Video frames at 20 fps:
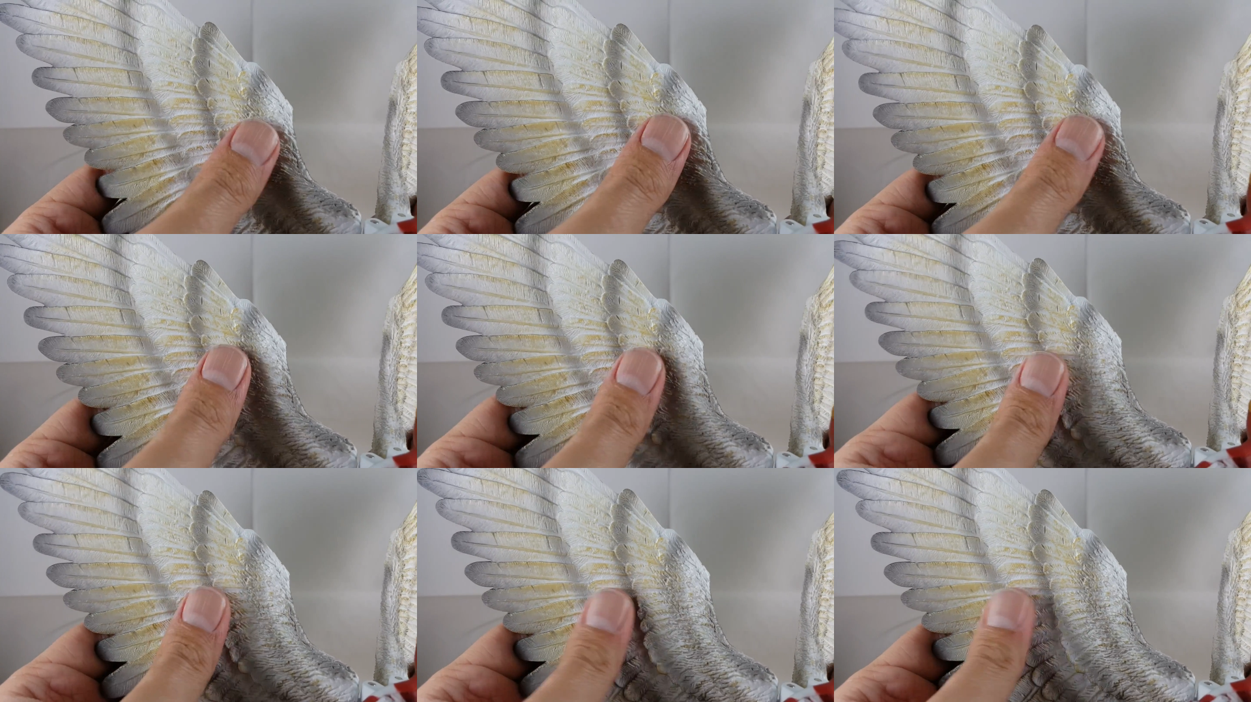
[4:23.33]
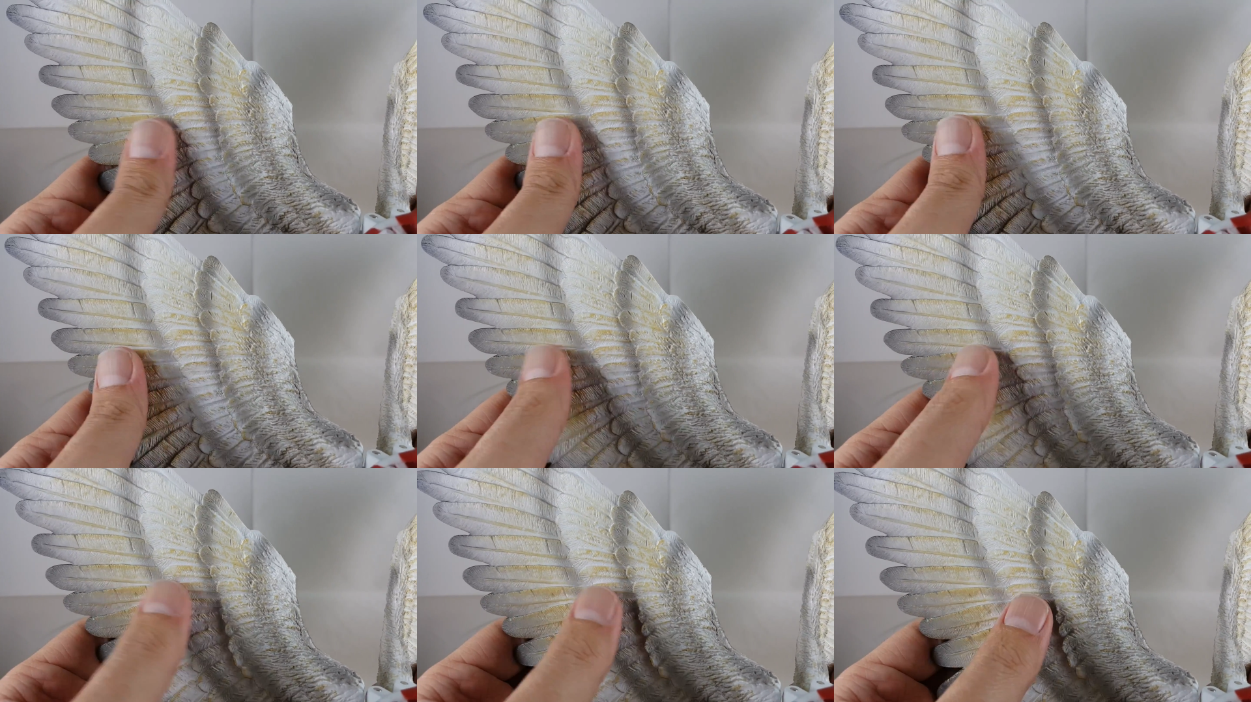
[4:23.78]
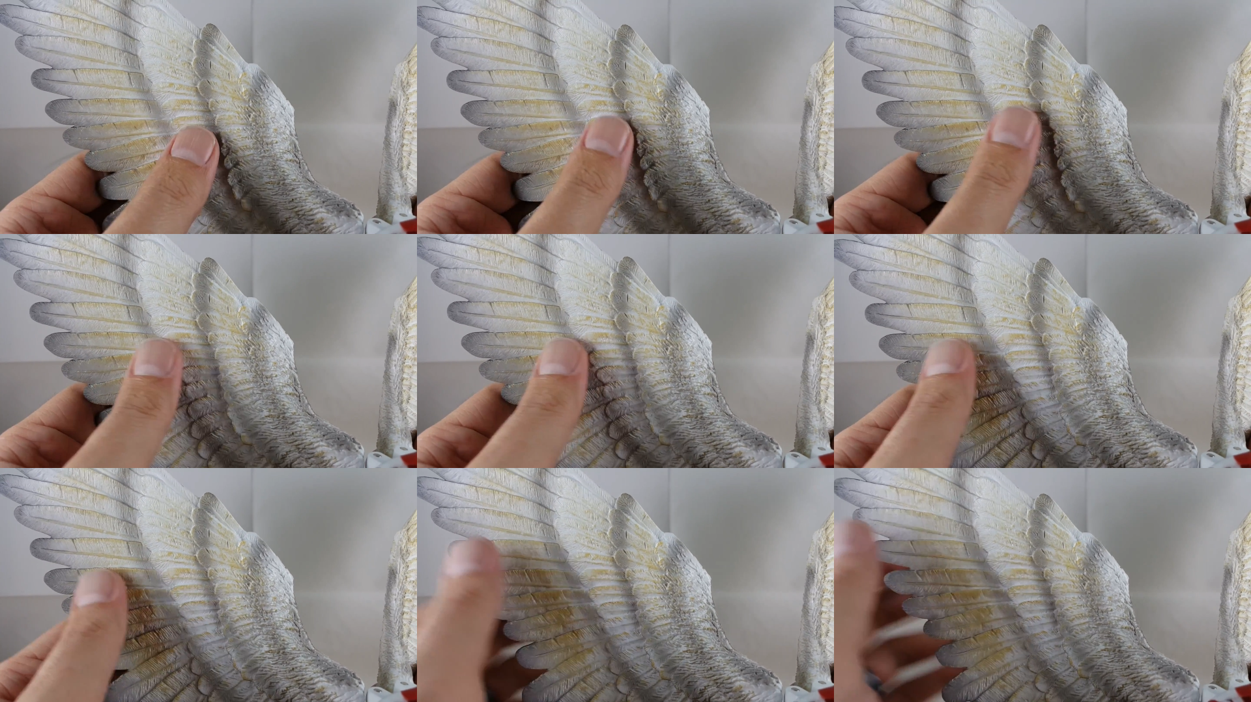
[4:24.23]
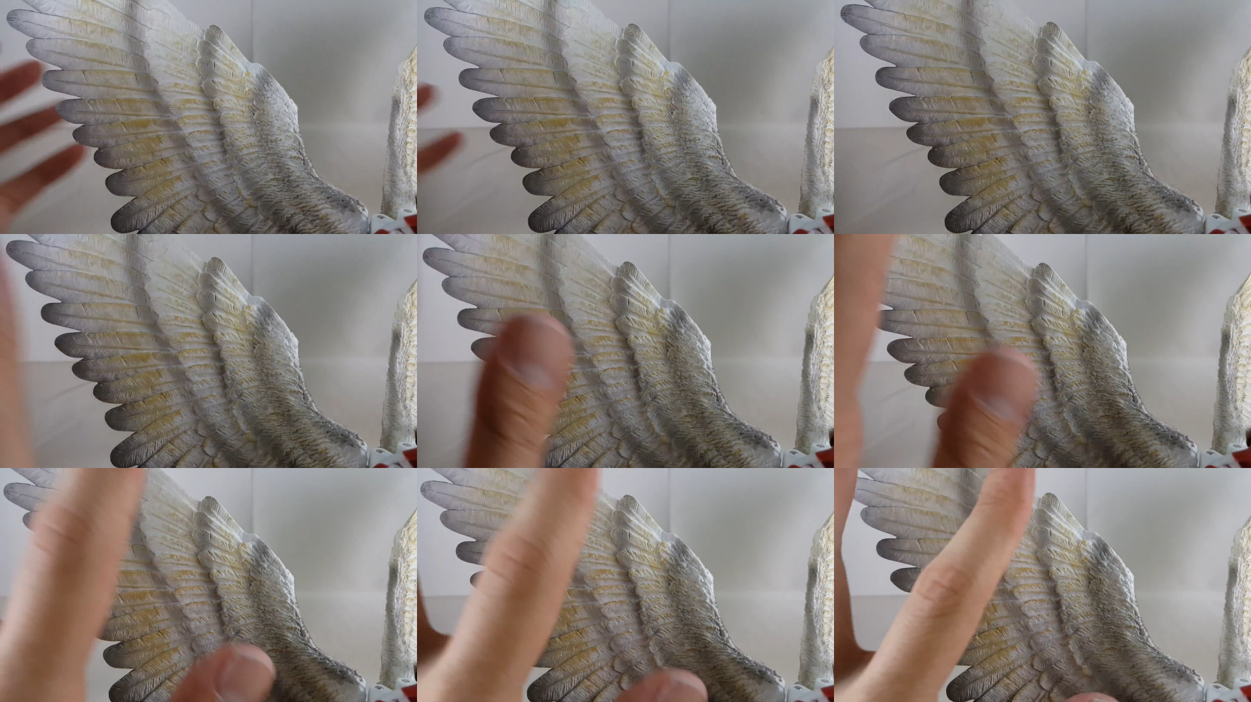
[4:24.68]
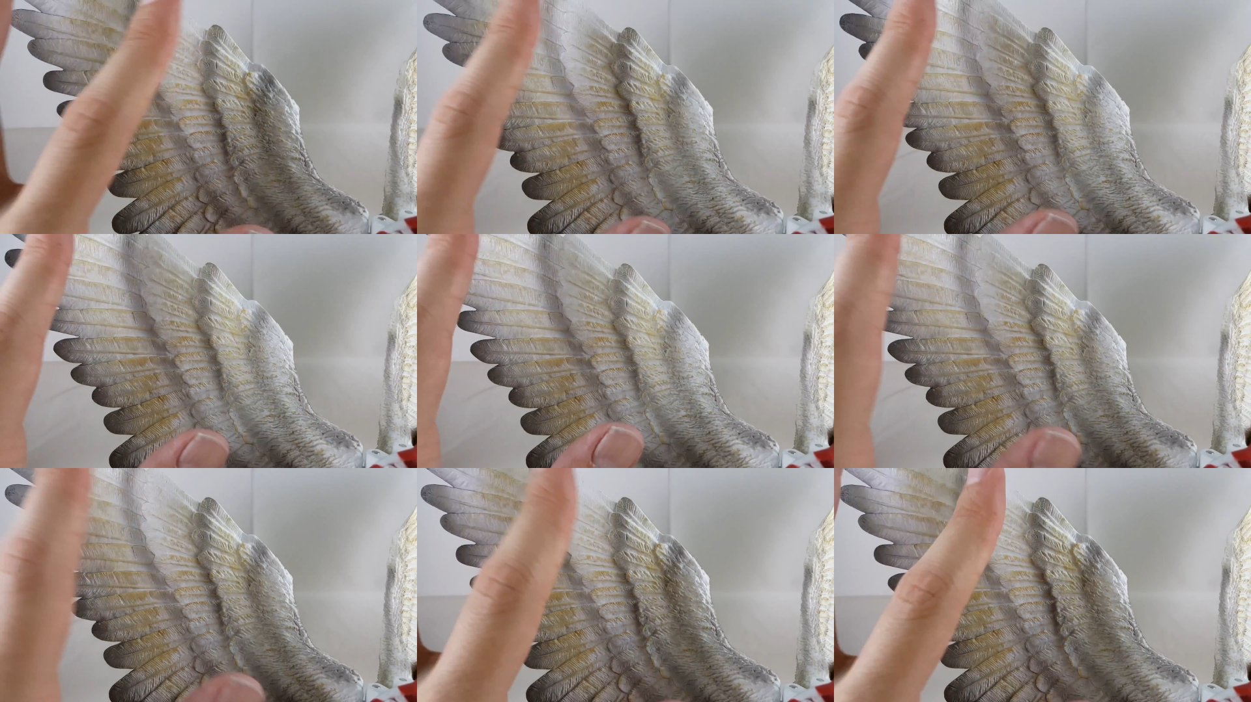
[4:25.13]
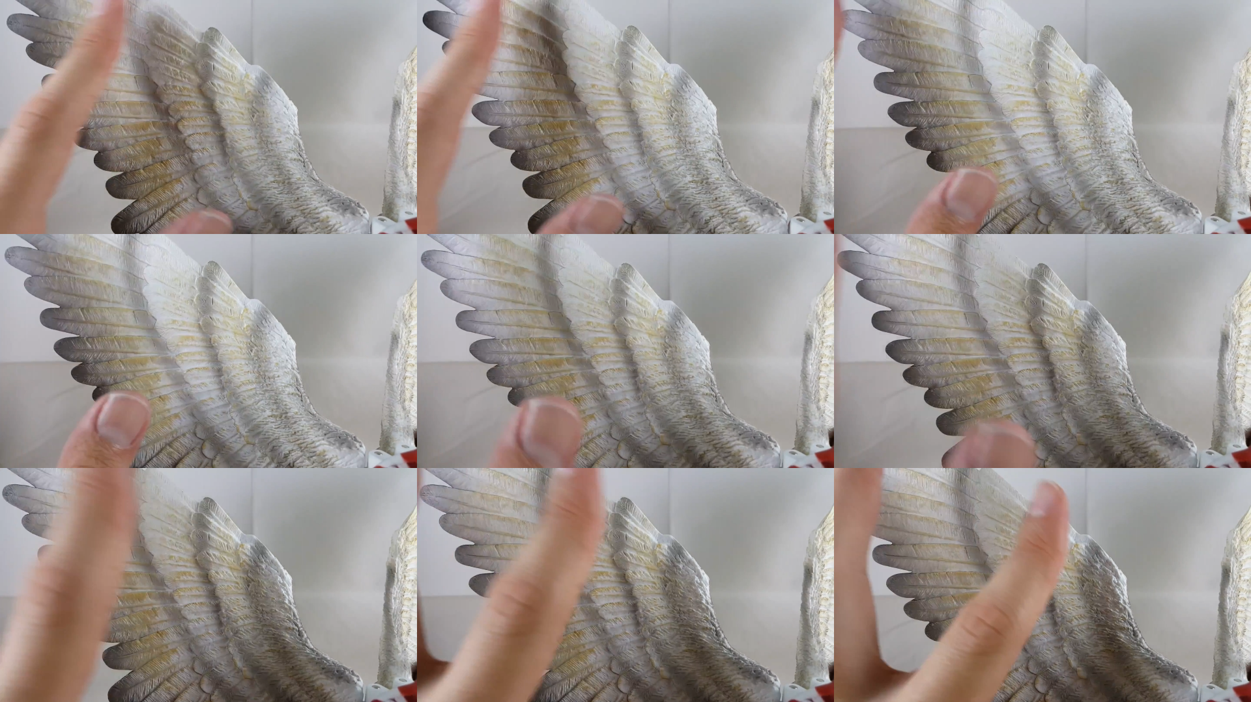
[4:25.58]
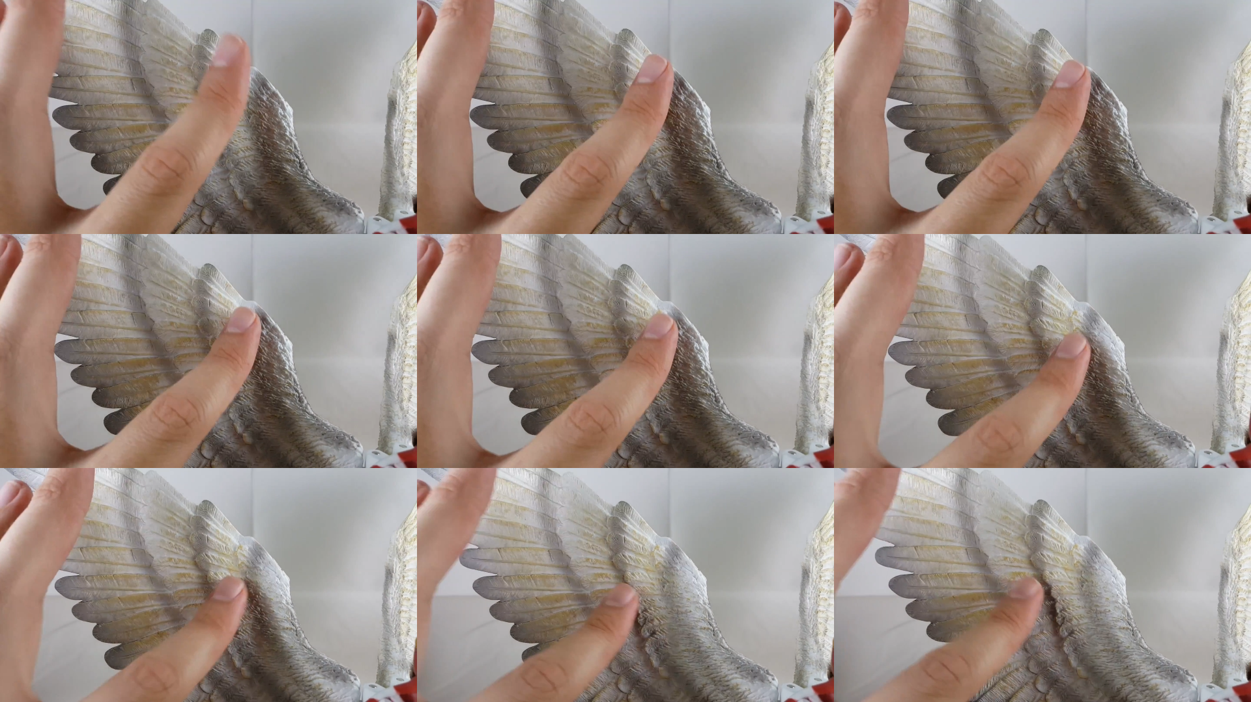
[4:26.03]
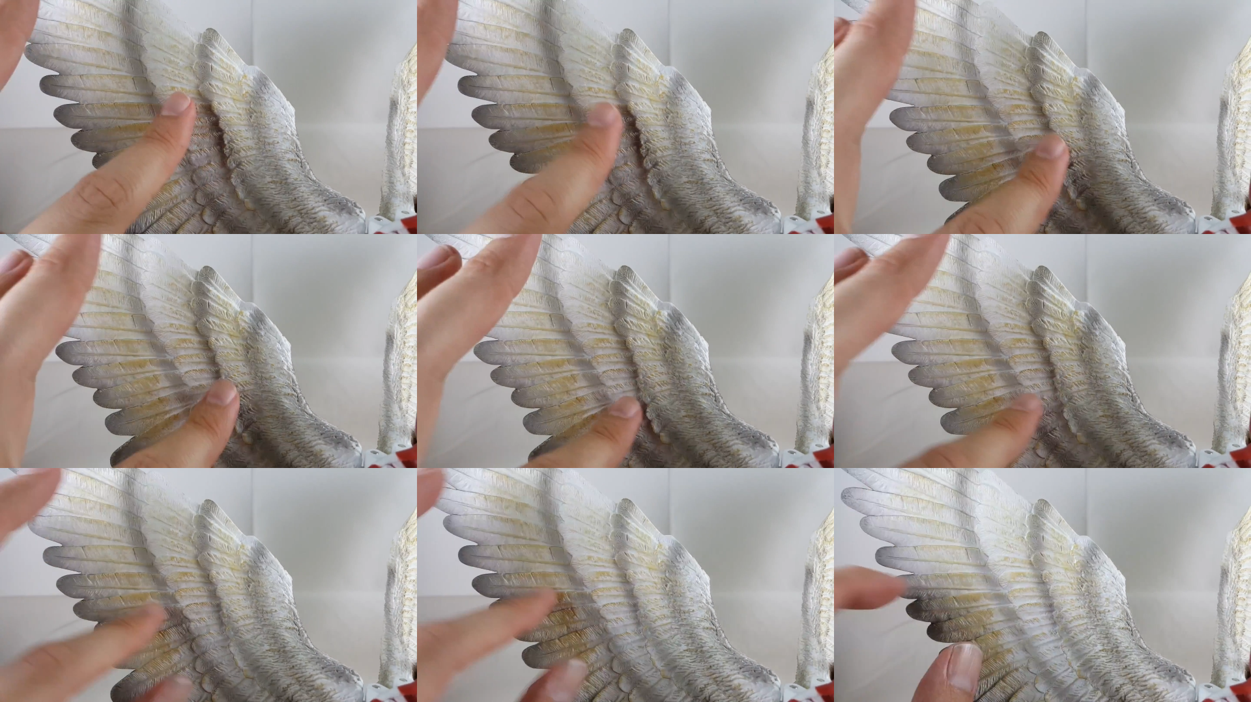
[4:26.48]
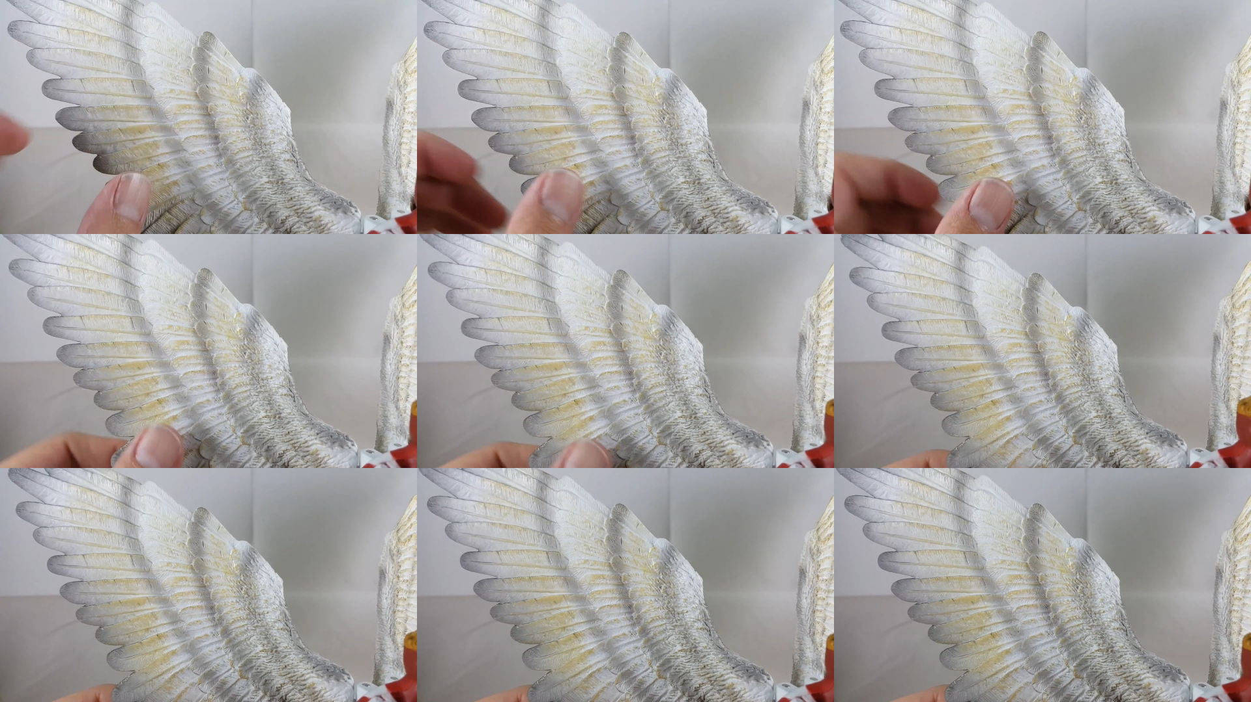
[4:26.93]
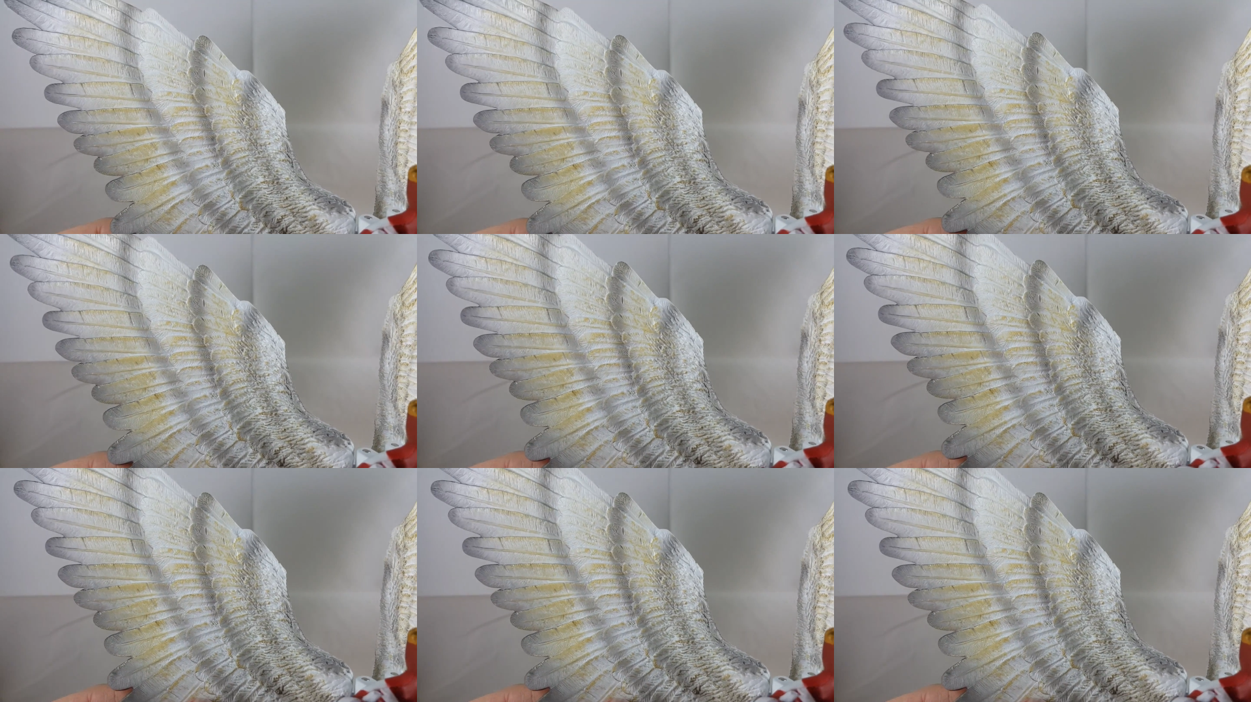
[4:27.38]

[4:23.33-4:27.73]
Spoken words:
No face is visible, so there are no lips to read.